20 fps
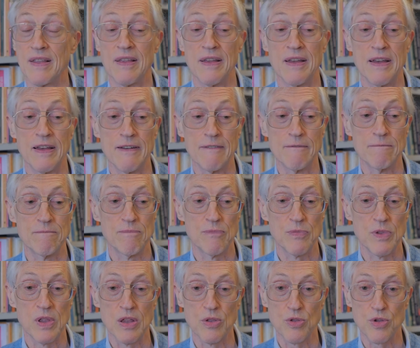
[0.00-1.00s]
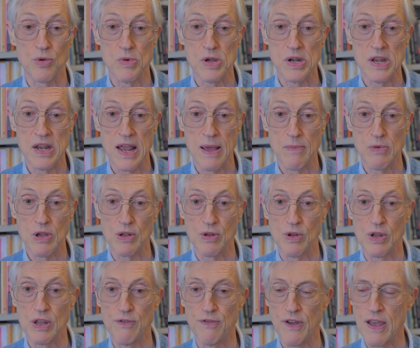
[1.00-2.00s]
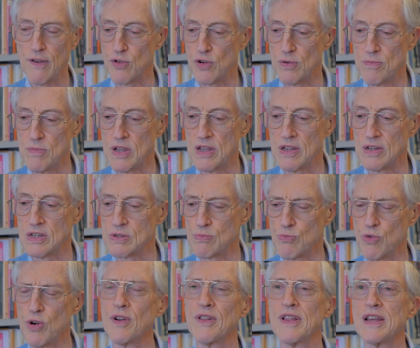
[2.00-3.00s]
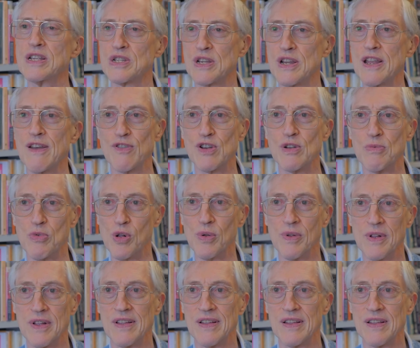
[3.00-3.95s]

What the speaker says: And thermodynamically favored means more or less inevitable.